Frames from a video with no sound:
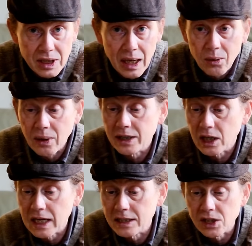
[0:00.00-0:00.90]
Now, when the
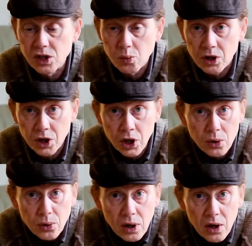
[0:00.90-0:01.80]
lenses were
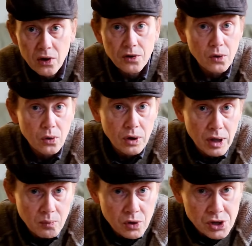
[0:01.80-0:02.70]
new,
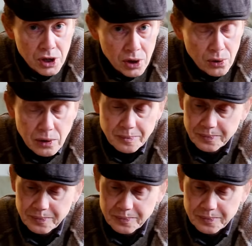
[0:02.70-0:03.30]
thorium was new,